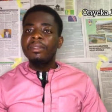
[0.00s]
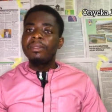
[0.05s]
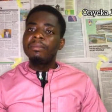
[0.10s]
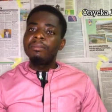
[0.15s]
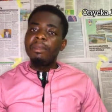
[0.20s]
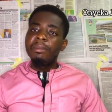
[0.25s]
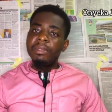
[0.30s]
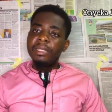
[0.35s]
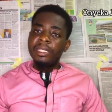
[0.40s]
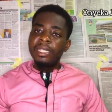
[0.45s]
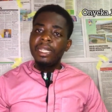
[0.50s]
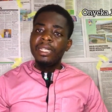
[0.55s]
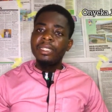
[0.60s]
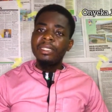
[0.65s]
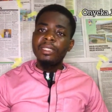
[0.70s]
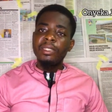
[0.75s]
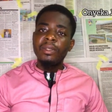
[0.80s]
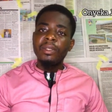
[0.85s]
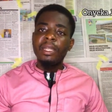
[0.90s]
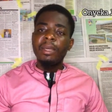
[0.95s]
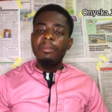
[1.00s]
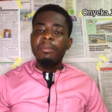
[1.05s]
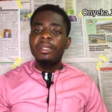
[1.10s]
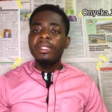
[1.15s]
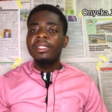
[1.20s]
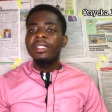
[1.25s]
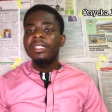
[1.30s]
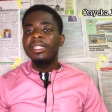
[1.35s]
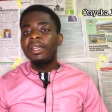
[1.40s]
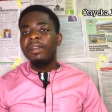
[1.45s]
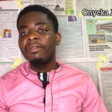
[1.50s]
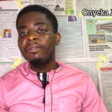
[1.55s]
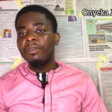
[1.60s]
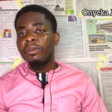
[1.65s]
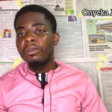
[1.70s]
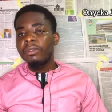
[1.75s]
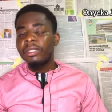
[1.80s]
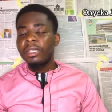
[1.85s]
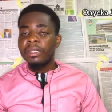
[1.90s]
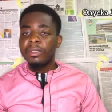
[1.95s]
maybe telling the other person their
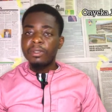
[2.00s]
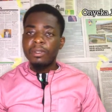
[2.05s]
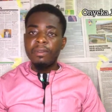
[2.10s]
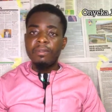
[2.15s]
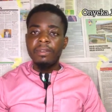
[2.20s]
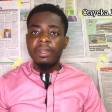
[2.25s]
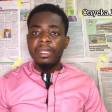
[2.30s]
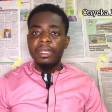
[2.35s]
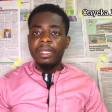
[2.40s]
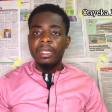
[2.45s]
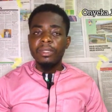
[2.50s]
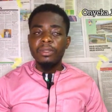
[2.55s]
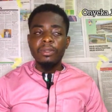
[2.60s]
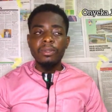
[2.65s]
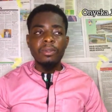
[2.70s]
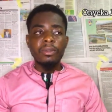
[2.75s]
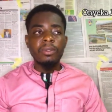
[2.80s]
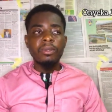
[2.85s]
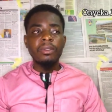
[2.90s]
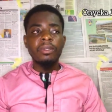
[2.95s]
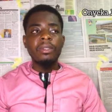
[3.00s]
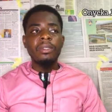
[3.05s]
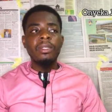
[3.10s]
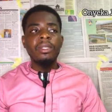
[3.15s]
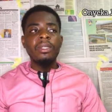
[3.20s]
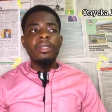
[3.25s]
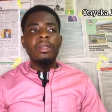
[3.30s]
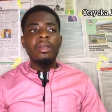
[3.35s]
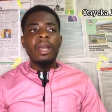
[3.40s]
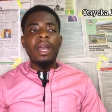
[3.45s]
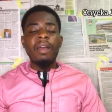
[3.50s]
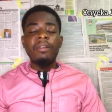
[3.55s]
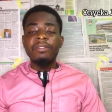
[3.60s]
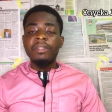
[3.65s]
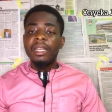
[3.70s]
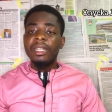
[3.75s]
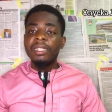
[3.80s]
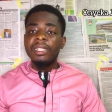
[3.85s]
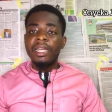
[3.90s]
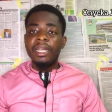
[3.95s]
vote and stuff like that. So
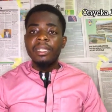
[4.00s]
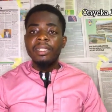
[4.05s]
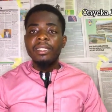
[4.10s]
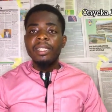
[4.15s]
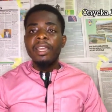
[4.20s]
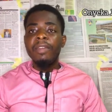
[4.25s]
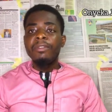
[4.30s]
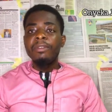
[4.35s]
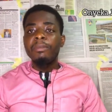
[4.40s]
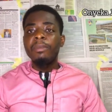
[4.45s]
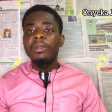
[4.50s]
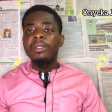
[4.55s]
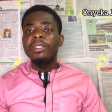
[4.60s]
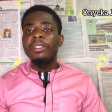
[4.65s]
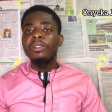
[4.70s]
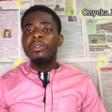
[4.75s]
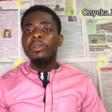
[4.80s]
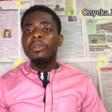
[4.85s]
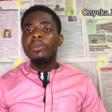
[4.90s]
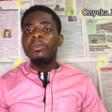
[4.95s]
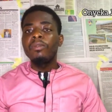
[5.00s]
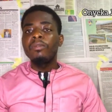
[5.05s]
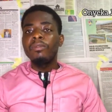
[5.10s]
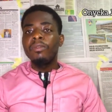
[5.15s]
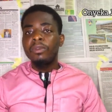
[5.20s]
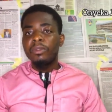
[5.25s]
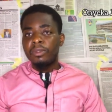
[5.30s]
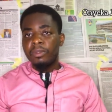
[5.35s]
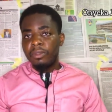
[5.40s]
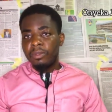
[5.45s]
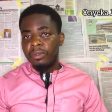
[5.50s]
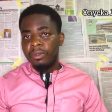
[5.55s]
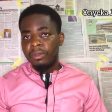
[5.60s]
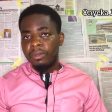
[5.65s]
after that, everybody is going to vote.